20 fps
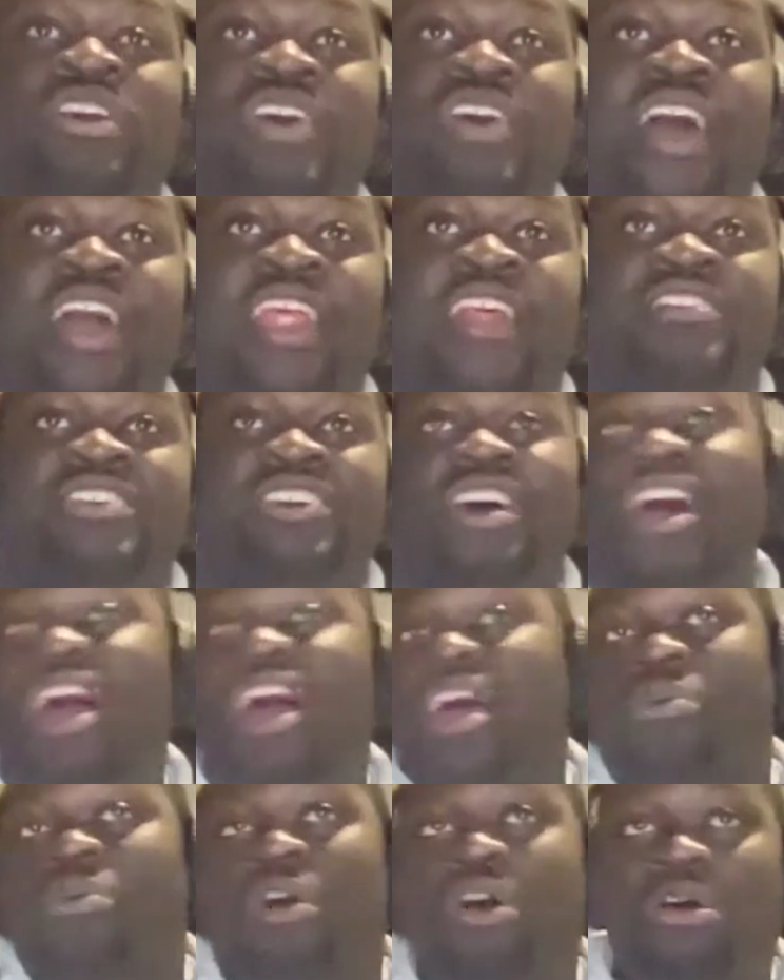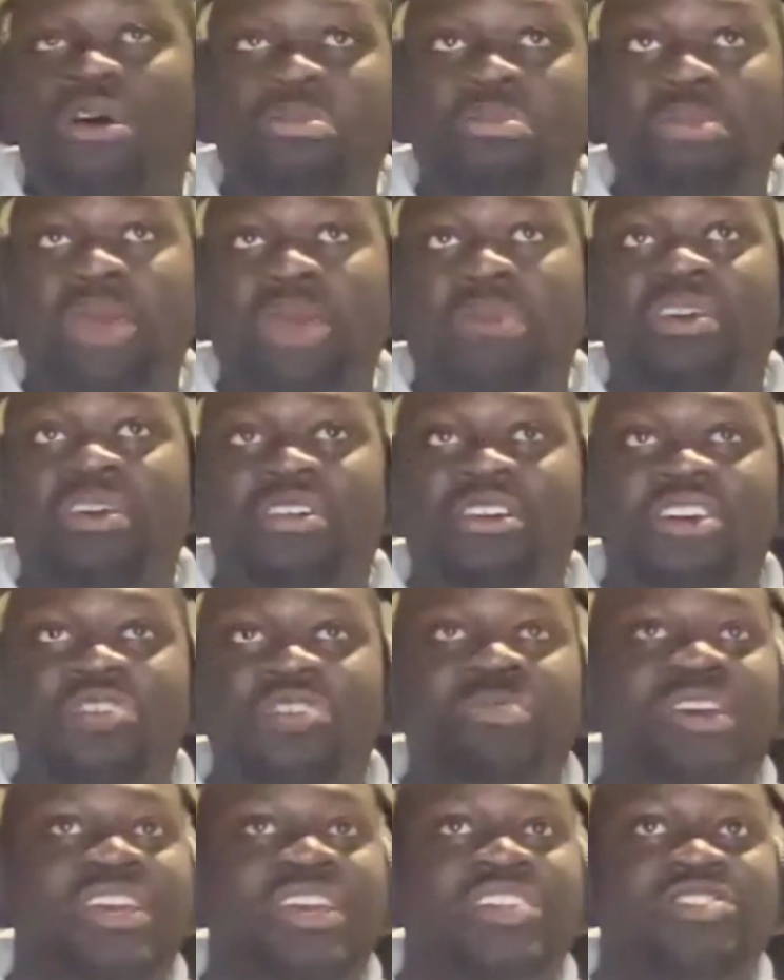and it's like, all right, well, maybe a good
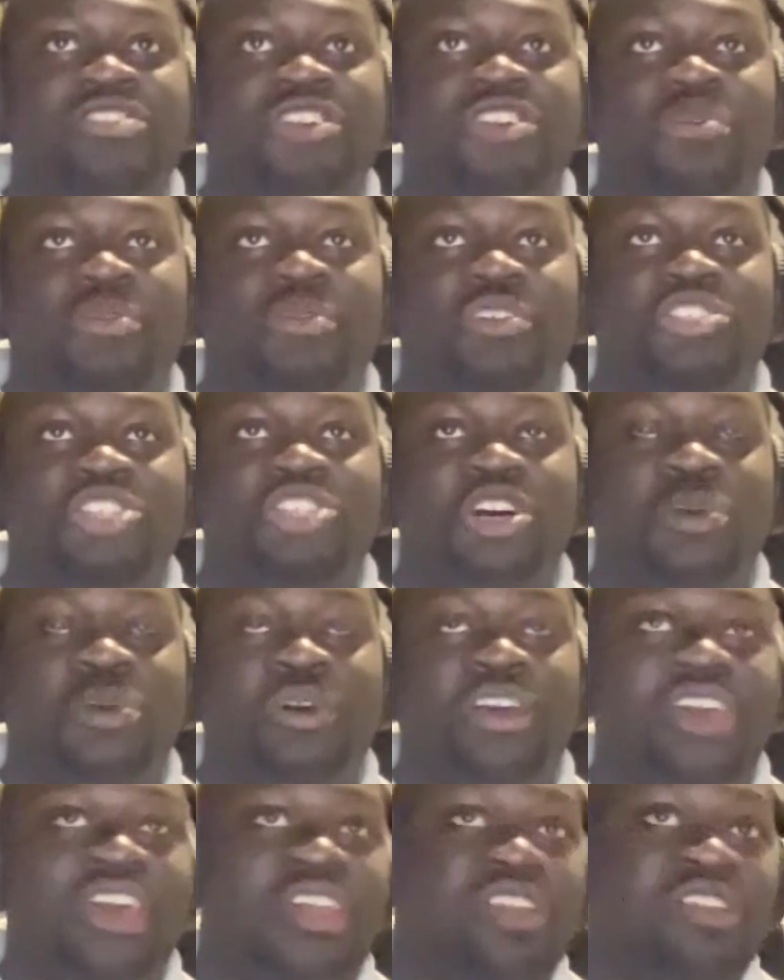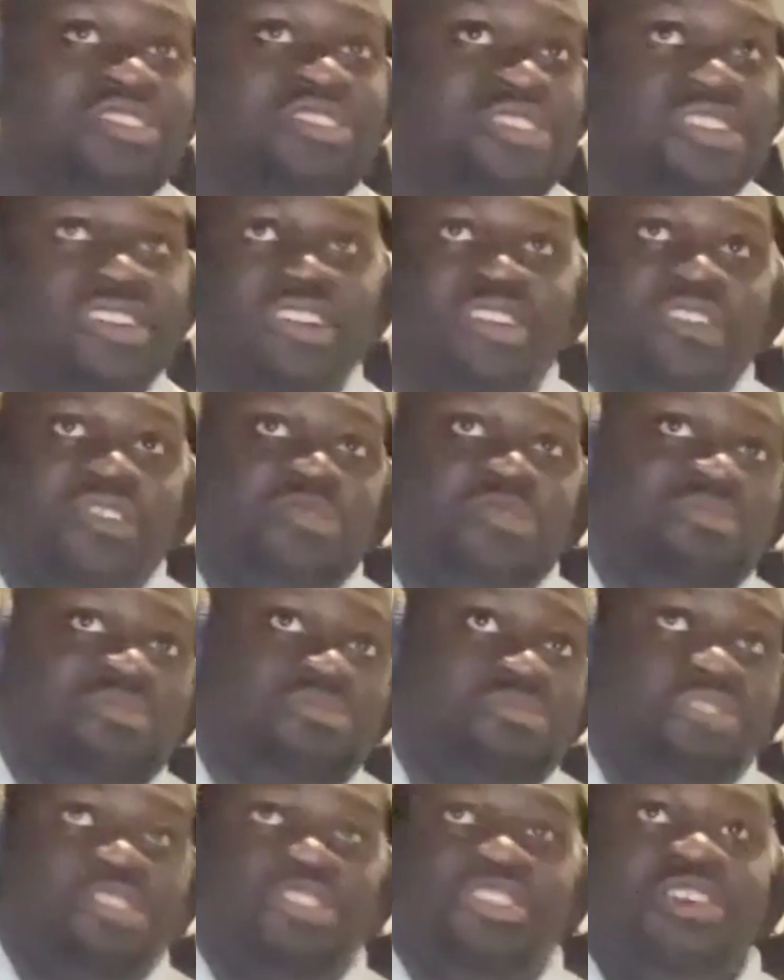Big East tournament showing, and
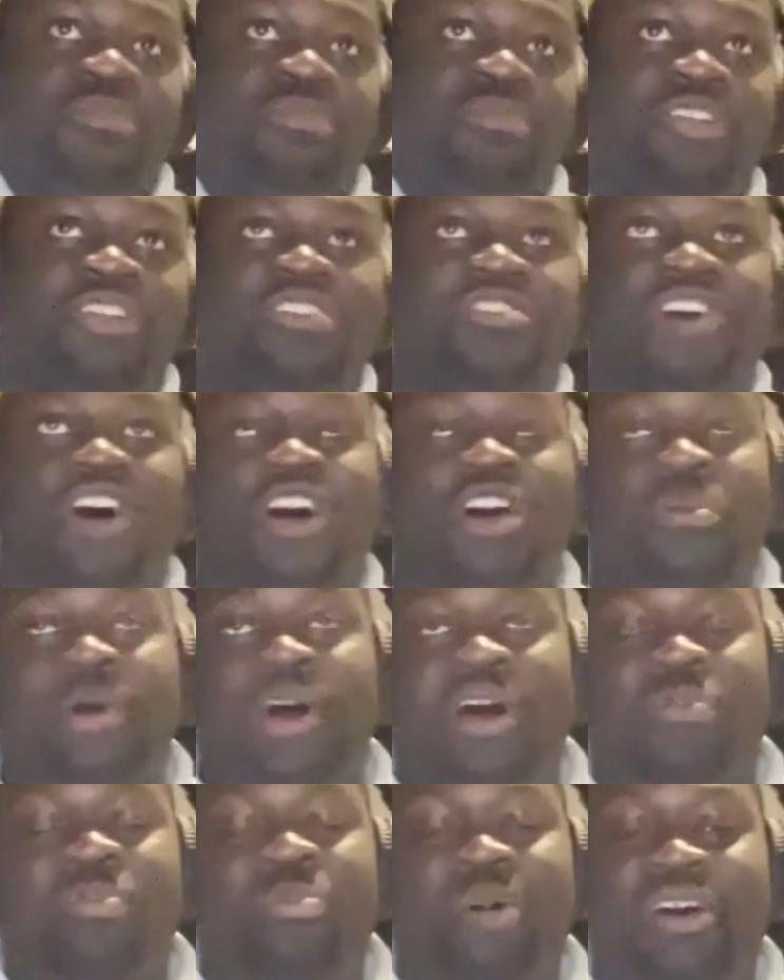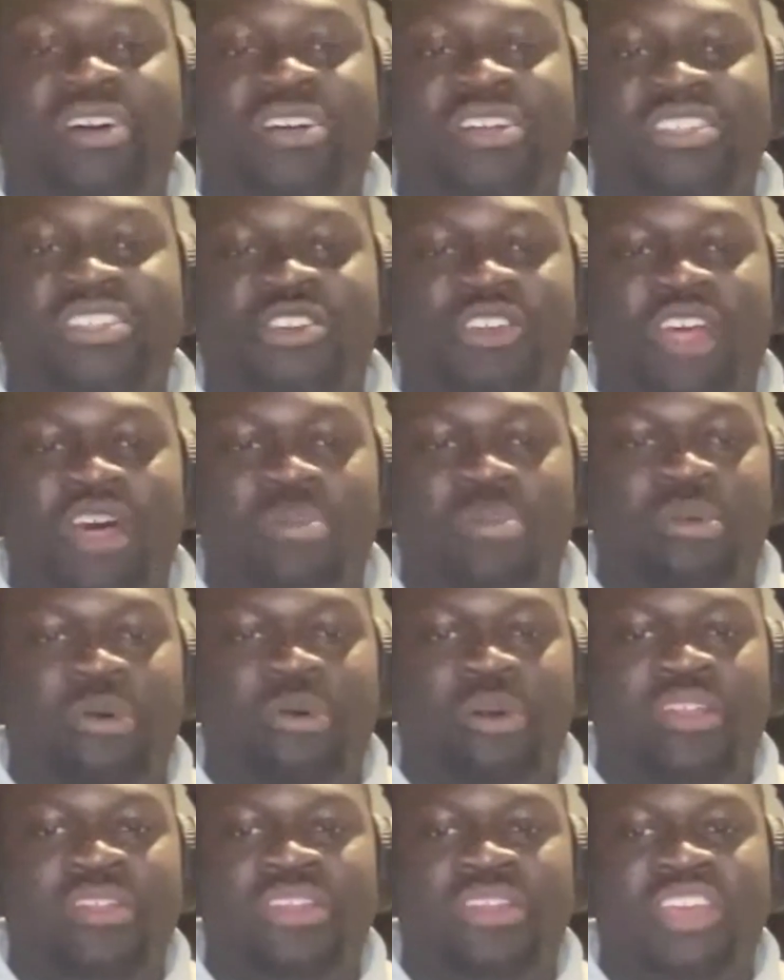there's something to talk about. But until that
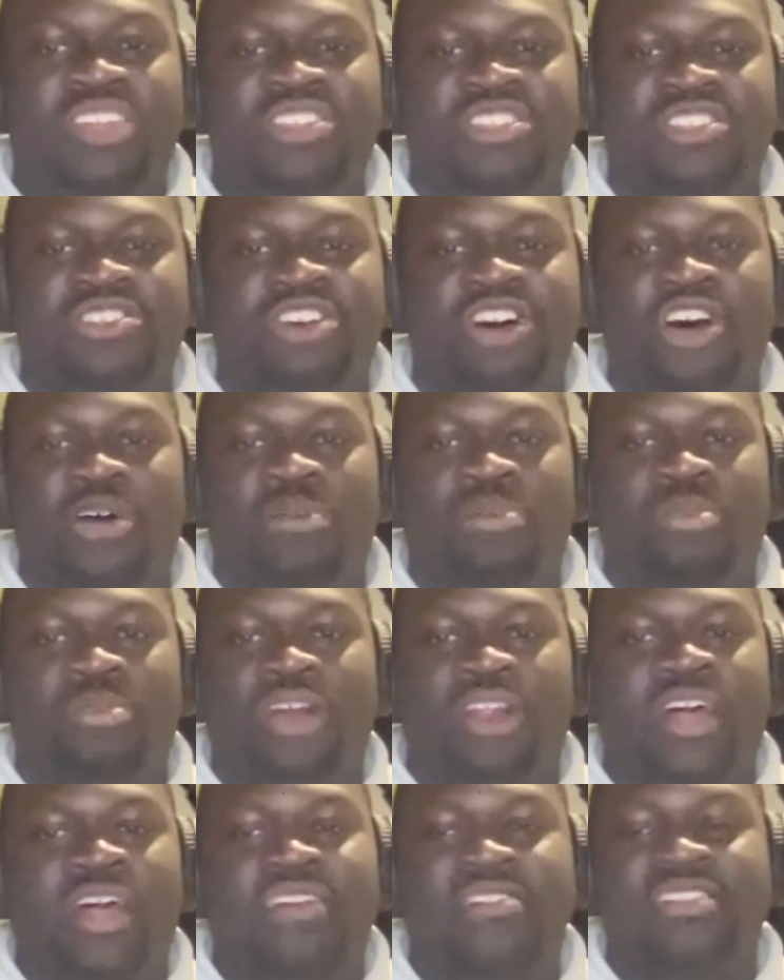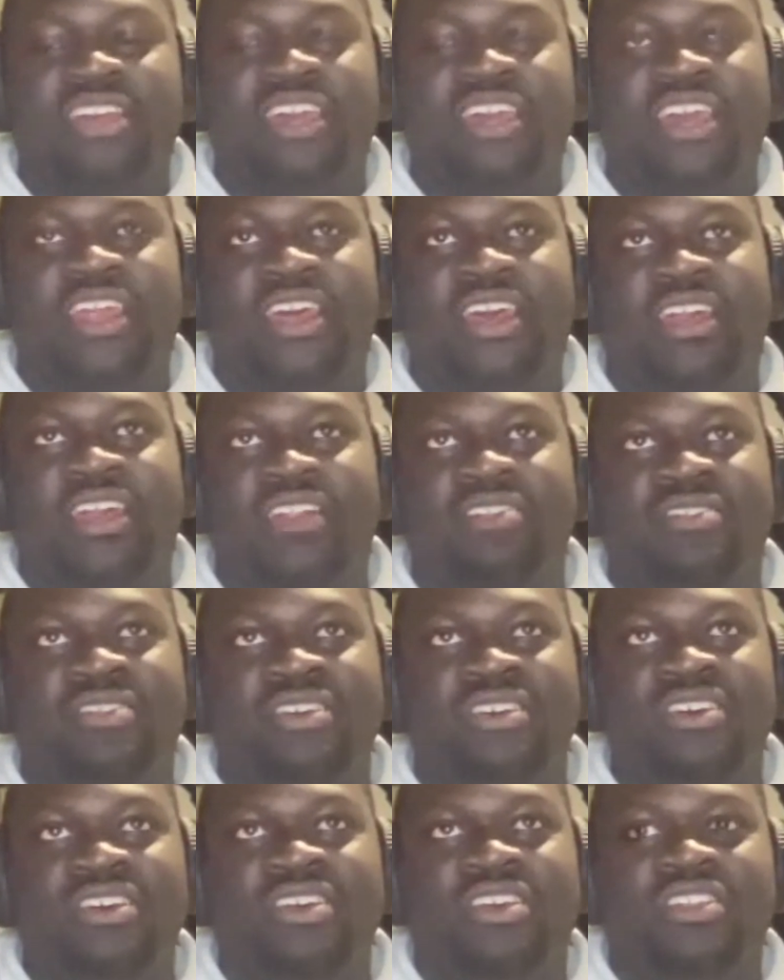point, it's just all prognosticating, and
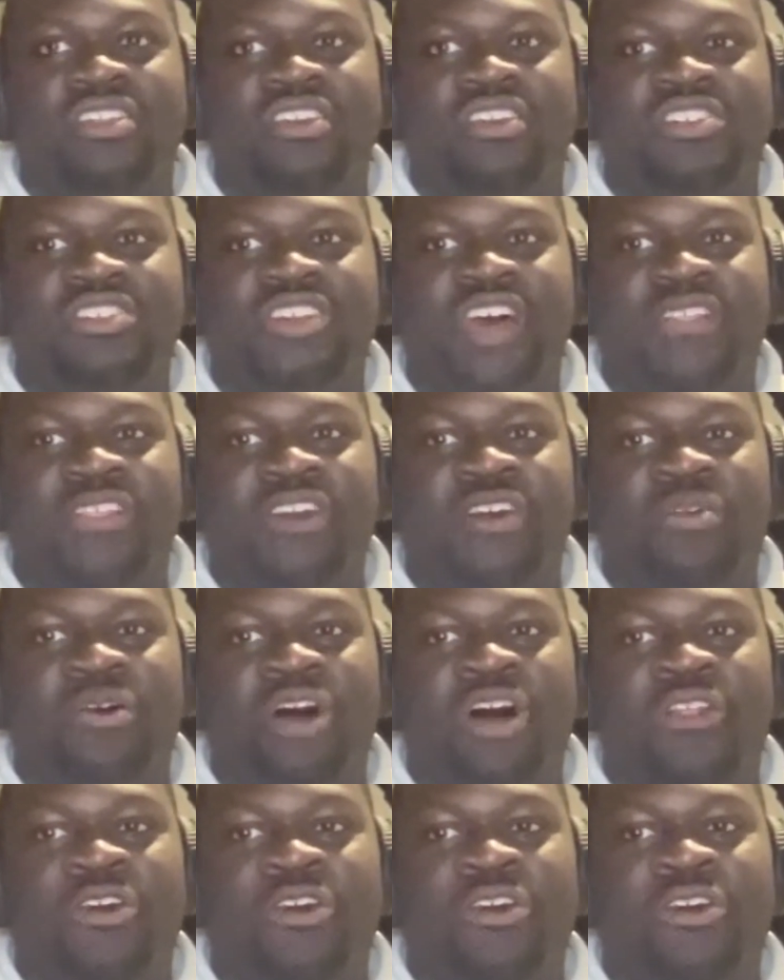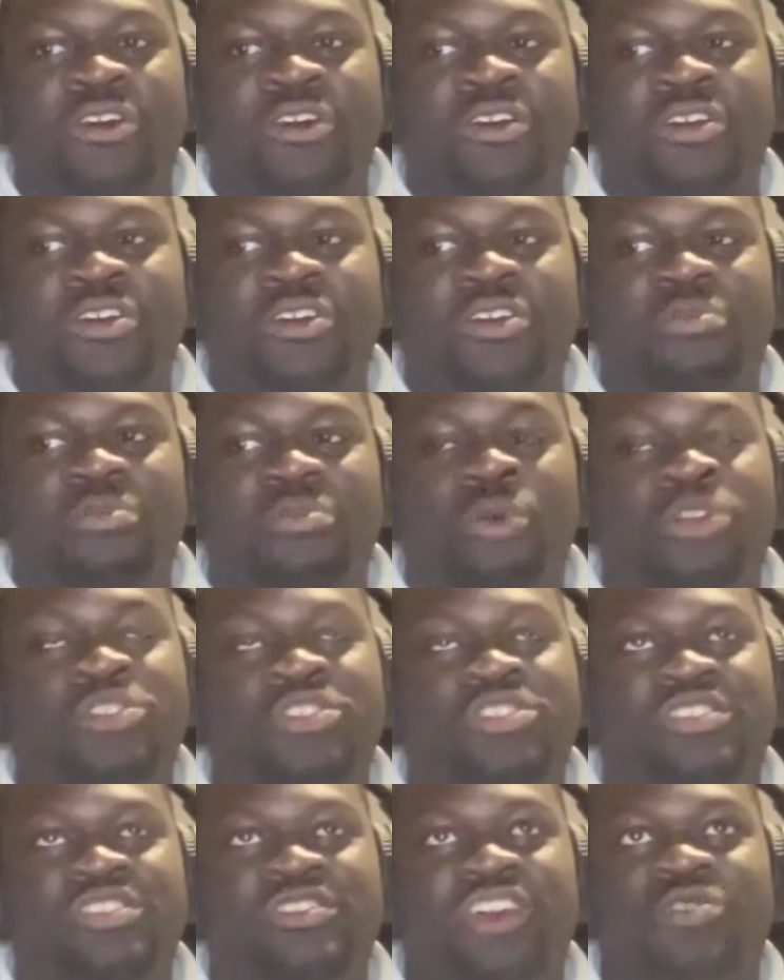there's, I think, other more
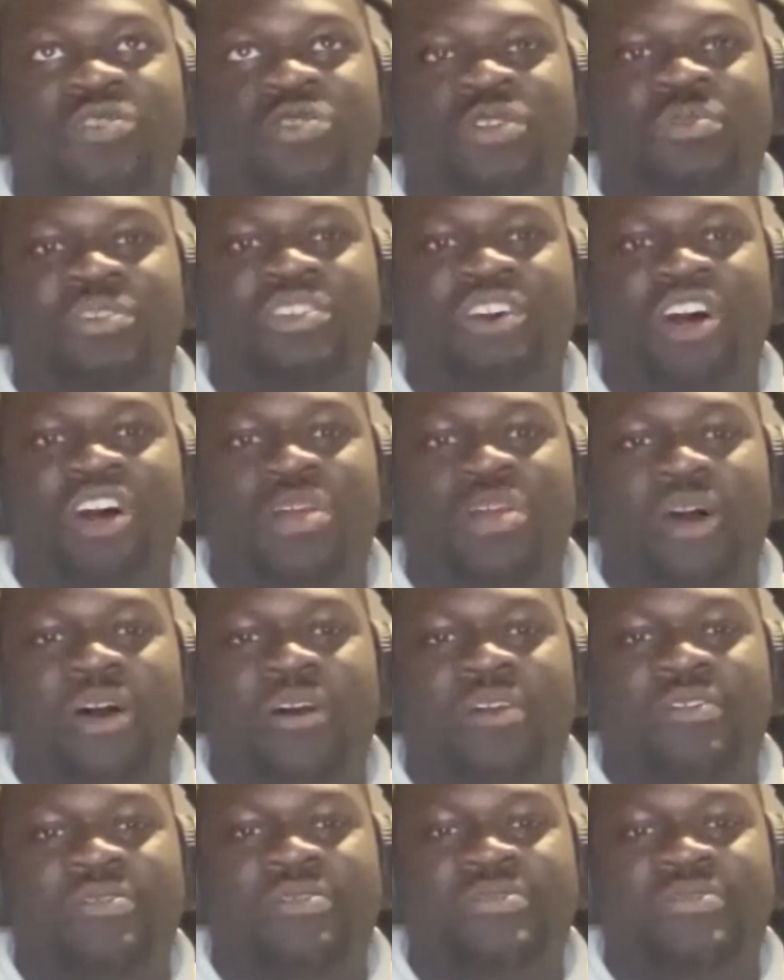interesting things we can be talking about.